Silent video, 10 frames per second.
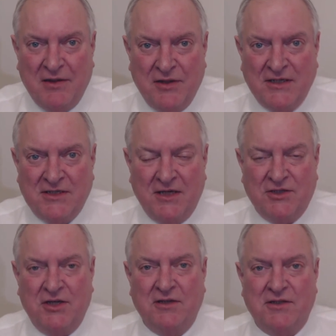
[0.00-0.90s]
why I think
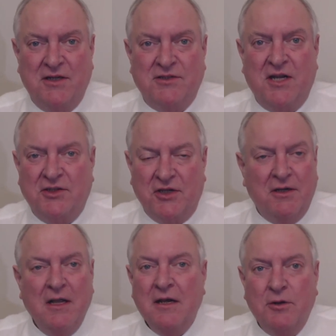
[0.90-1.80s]
such there's, there's such
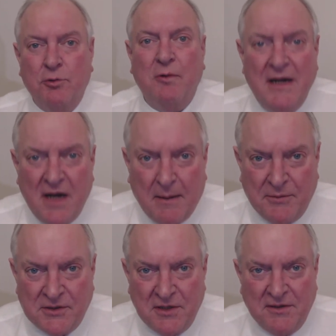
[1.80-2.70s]
a great
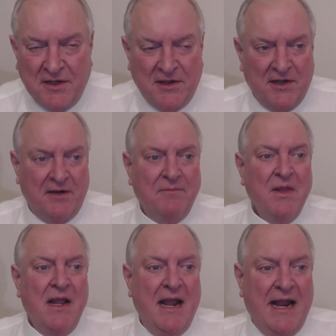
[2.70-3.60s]
opportunity there.
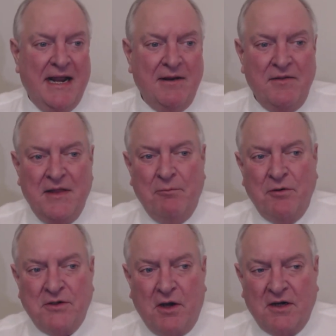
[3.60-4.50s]
And then
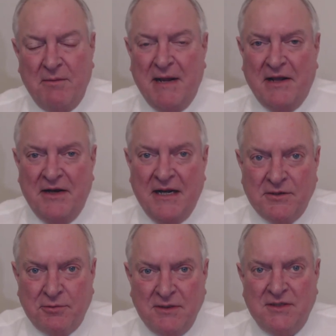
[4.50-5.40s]
we'll talk about
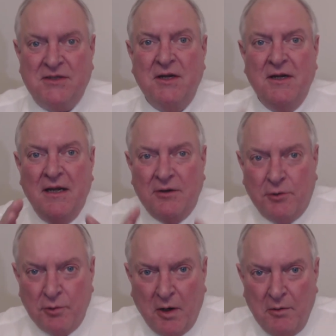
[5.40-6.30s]
entrance,
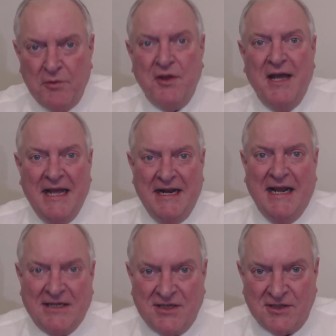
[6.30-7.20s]
growth, and
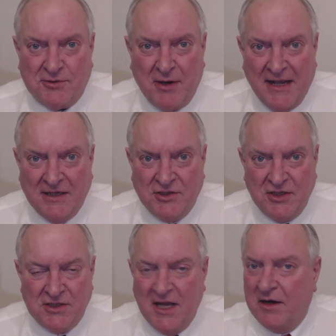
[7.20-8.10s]
exit
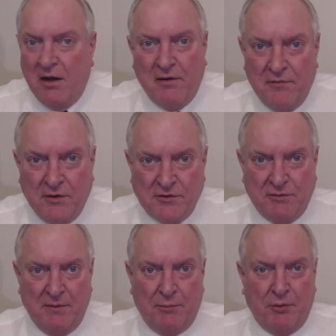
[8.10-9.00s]
strategies, and all of those
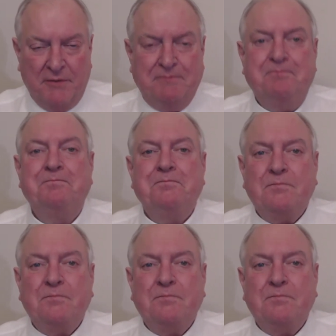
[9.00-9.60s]
are important.